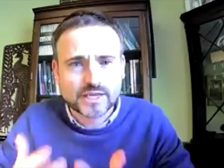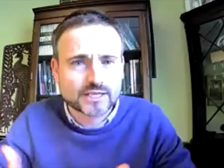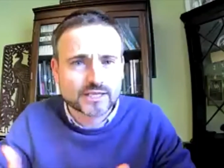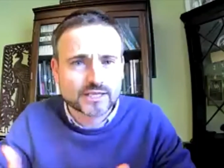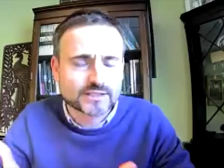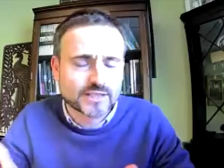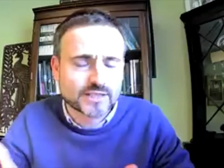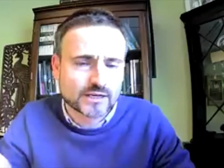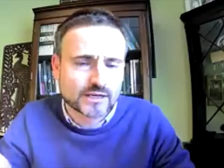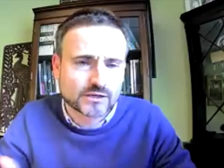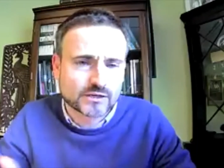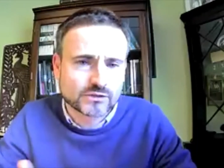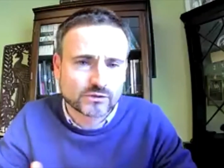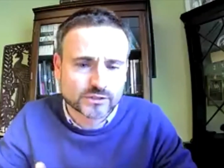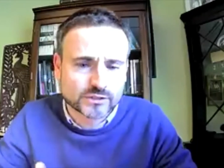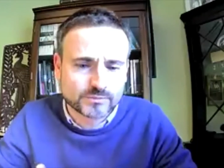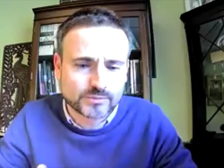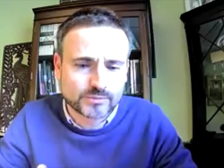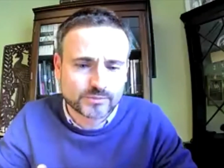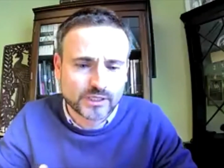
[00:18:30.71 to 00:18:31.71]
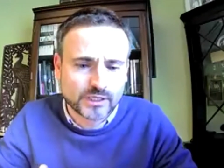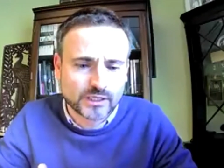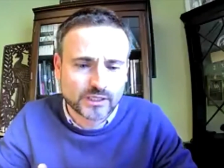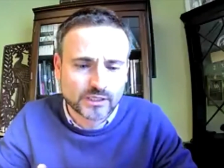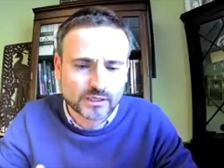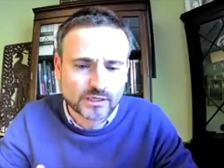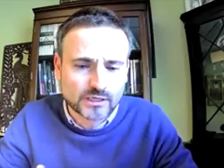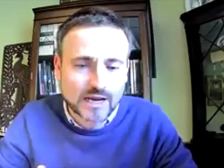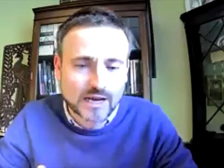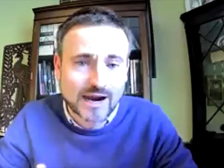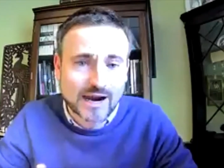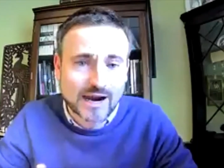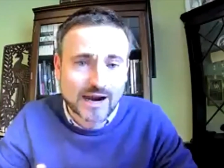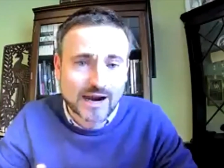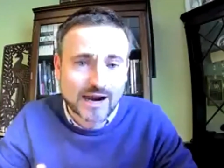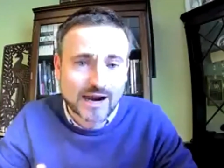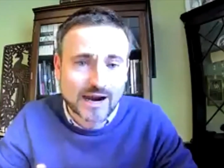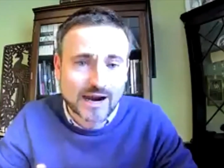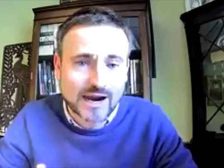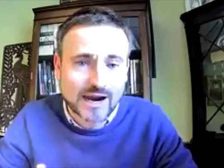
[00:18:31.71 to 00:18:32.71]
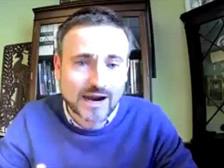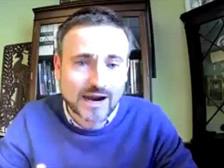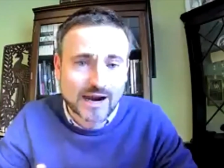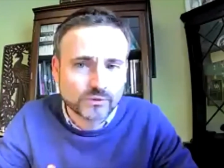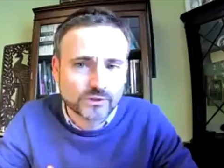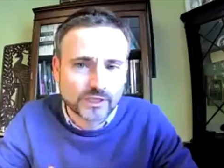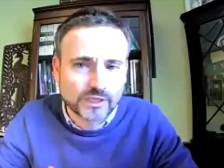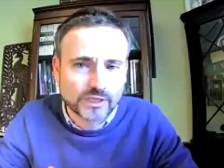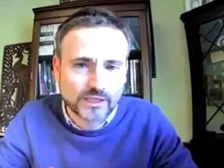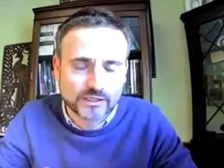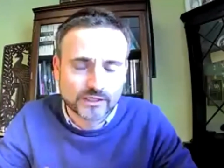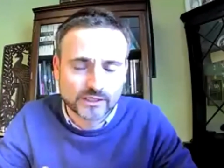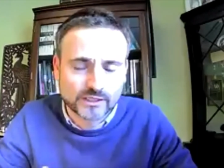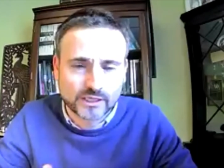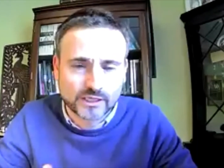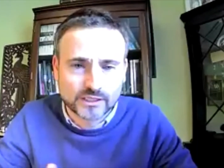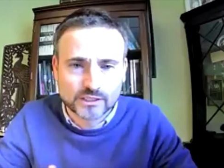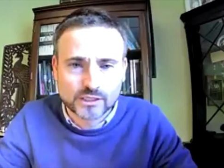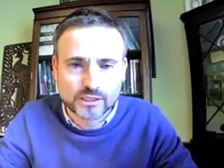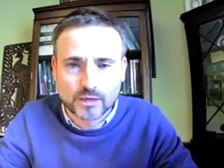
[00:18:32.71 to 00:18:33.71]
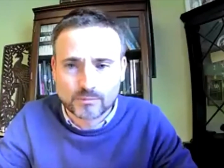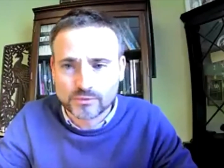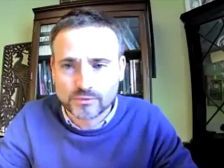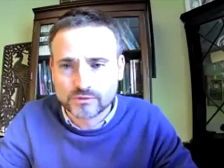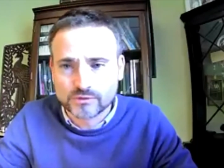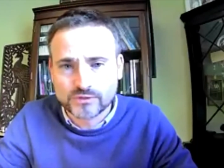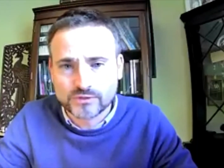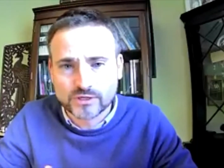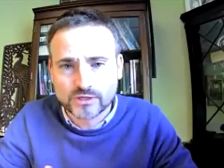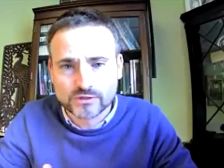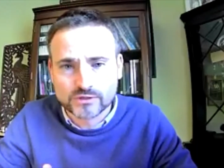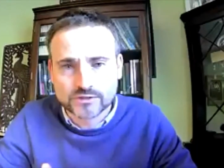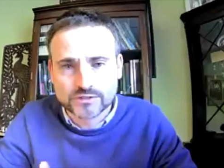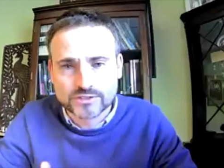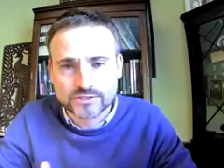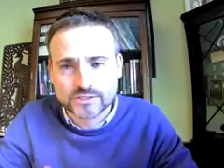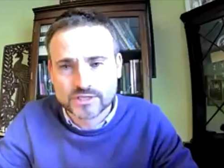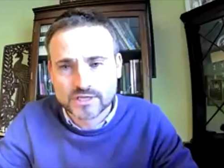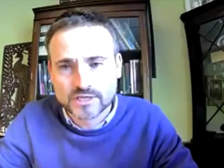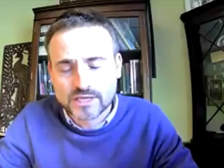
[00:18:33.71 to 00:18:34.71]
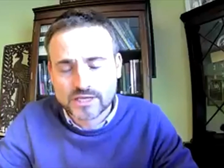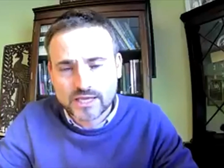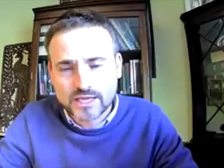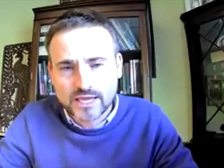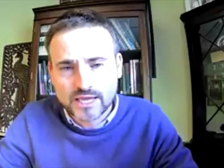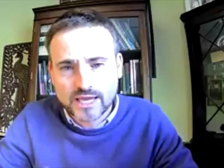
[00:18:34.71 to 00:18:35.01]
the things that are going to be hard to do in the couple of years.